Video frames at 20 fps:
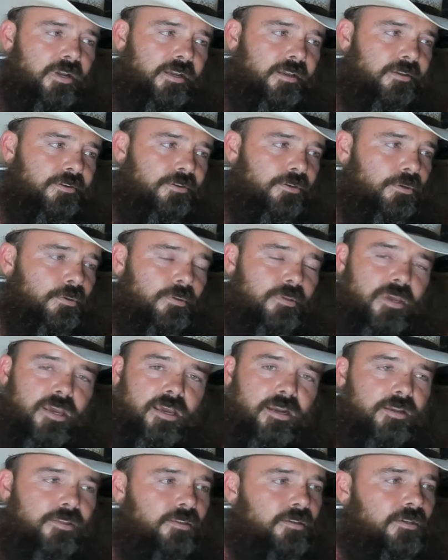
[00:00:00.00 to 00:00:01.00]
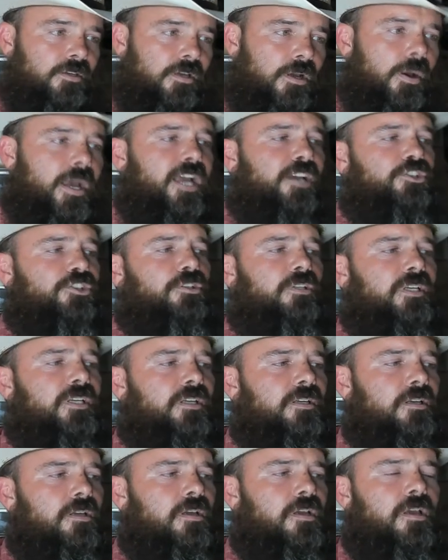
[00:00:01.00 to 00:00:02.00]
I can do that. And then you go,
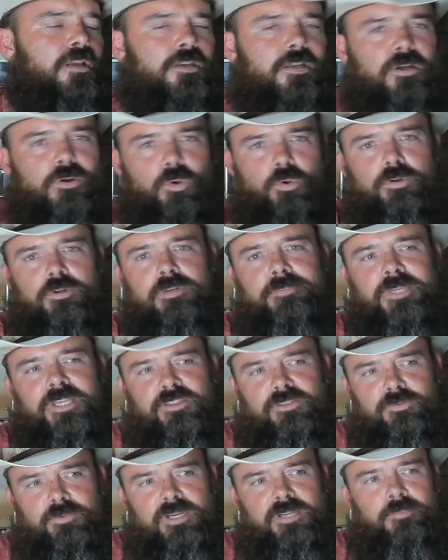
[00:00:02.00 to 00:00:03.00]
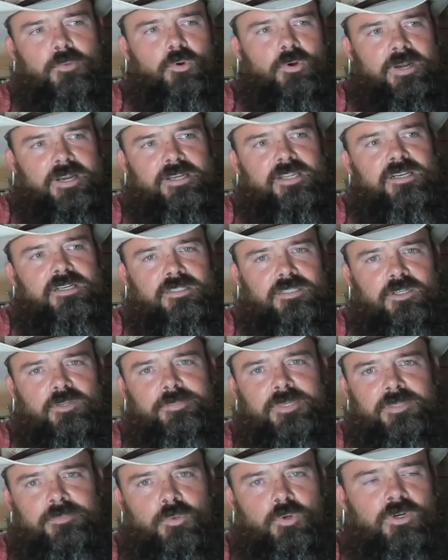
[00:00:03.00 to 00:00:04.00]
actually, no, order me three more. I need a little
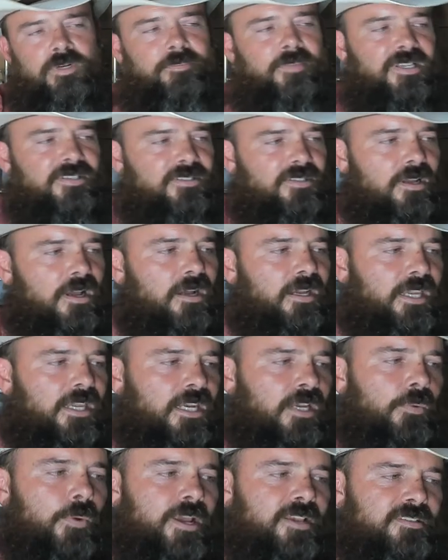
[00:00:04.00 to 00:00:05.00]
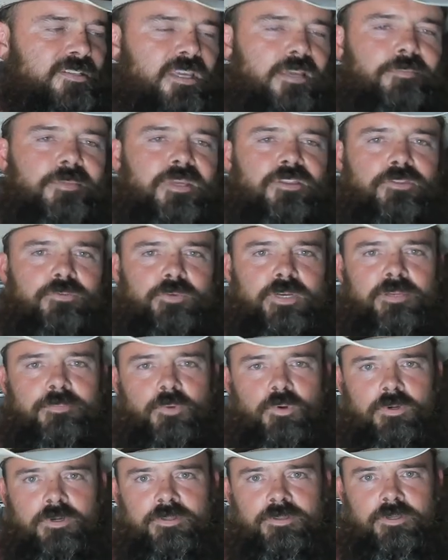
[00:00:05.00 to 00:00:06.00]
bit more in my stock, anyways. Give me three
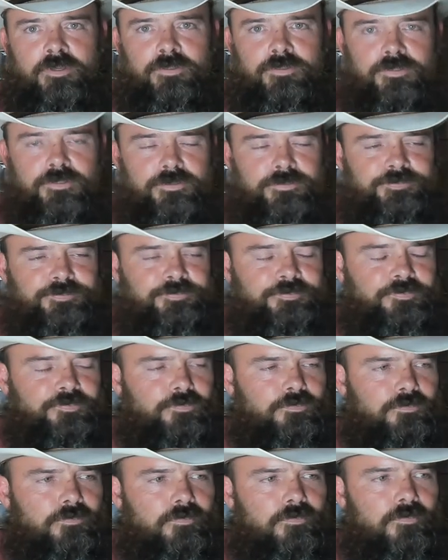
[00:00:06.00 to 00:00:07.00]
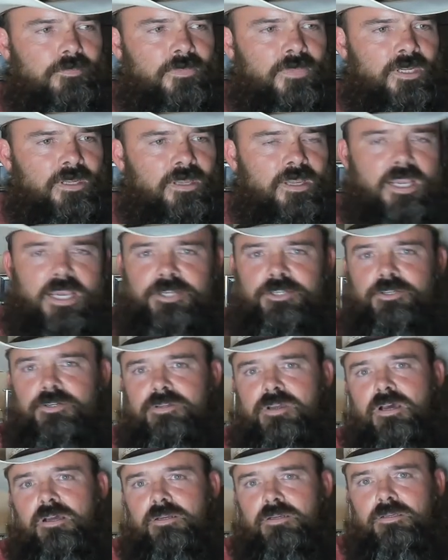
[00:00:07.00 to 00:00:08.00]
more of those. And you're
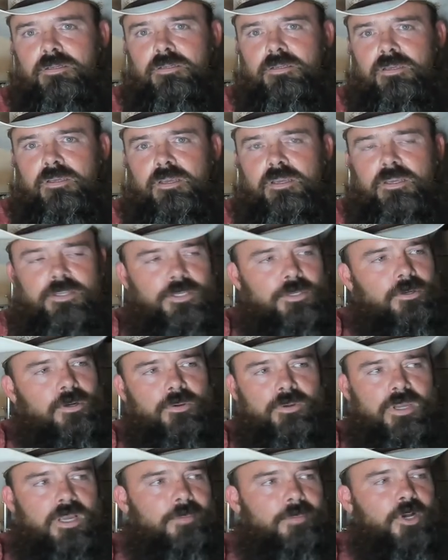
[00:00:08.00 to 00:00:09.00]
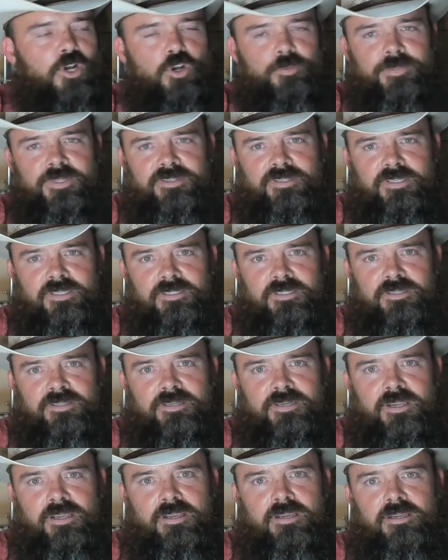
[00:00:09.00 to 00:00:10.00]
done. You don't come home at the end of the
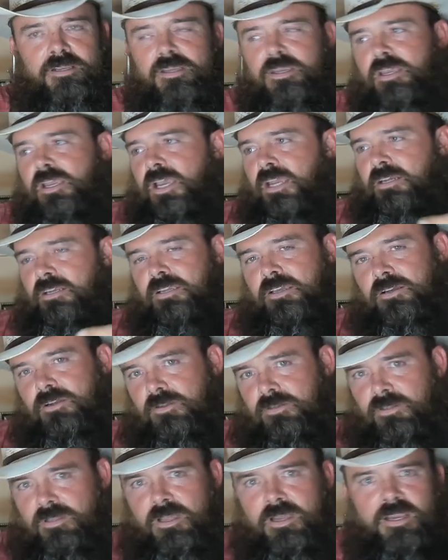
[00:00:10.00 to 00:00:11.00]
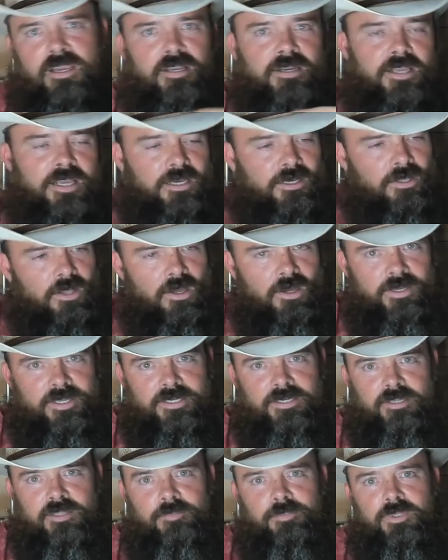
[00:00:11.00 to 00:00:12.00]
day and get online and log
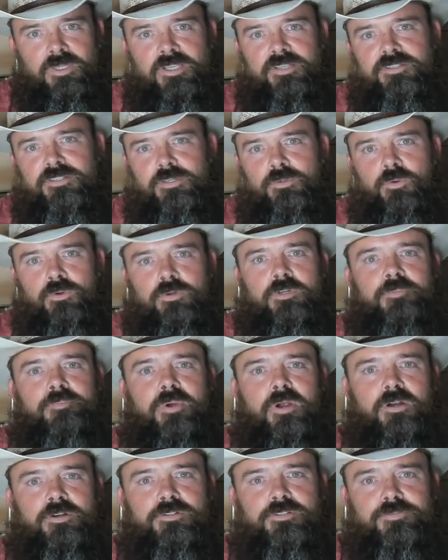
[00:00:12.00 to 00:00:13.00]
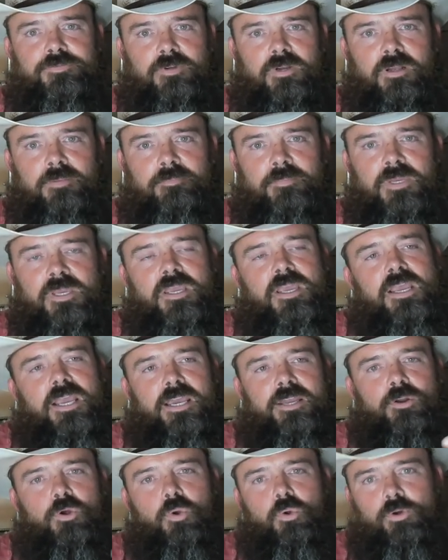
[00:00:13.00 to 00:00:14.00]
into the place you order parts from
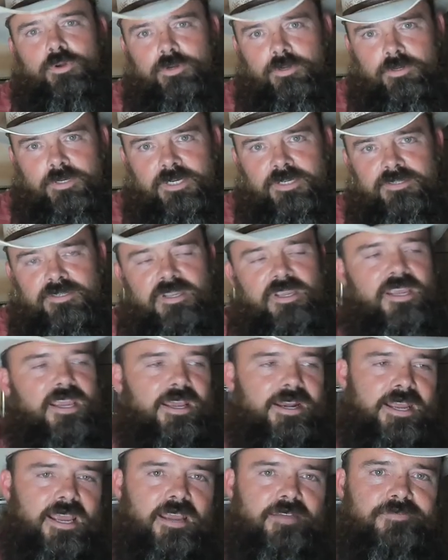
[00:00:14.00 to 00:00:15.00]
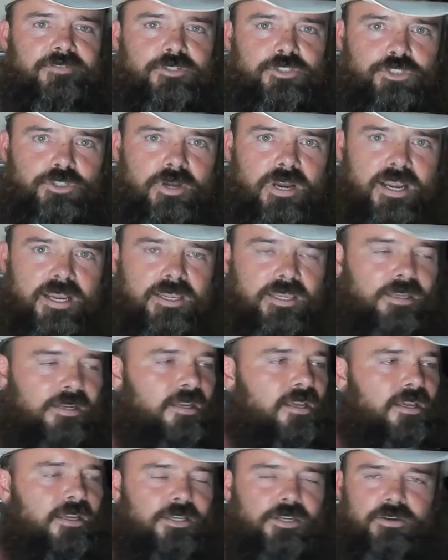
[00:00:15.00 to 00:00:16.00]
and order it and have to track it.
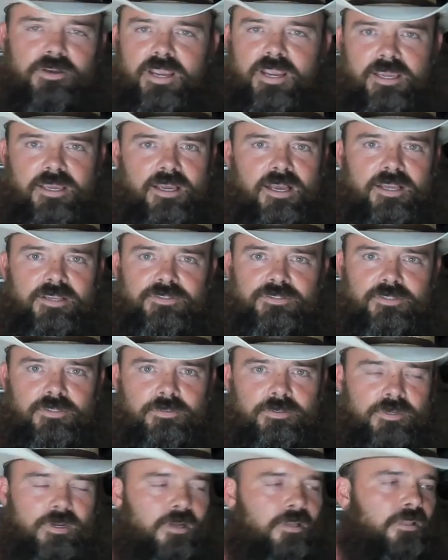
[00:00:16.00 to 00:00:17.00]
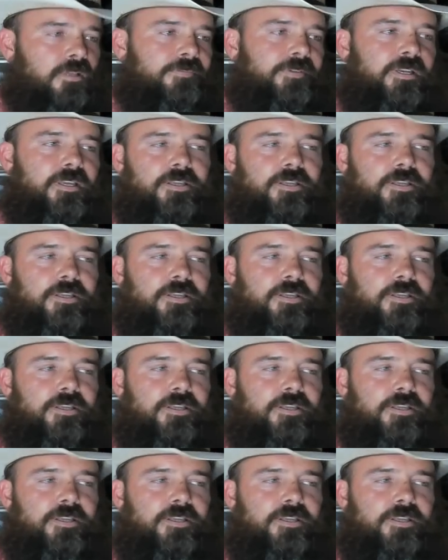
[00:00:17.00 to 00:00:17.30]
Your AI is doing all of it.